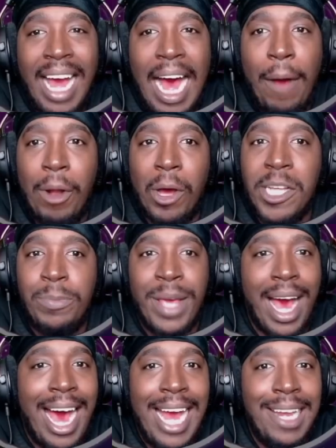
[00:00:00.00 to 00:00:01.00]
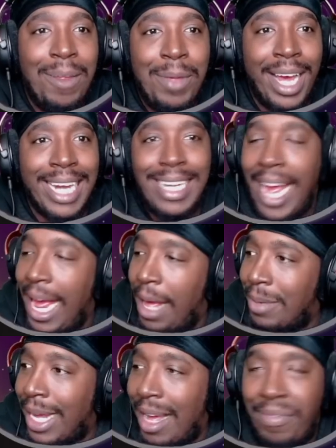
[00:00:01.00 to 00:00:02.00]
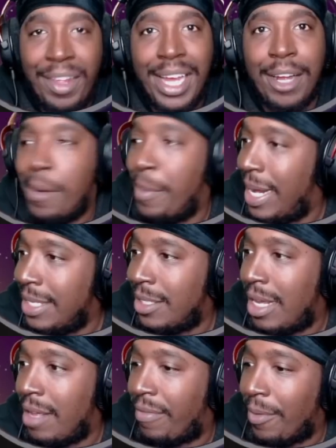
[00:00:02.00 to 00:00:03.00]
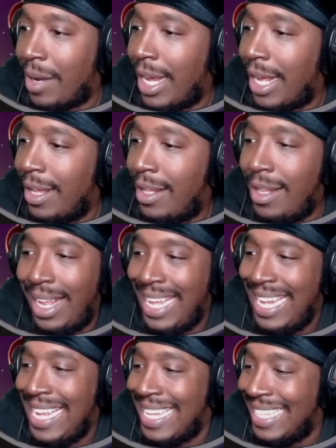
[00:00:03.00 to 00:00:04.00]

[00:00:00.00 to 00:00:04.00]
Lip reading: I would always be hiding and be like, damn, like, I feel like nobody's looking for it again. Like,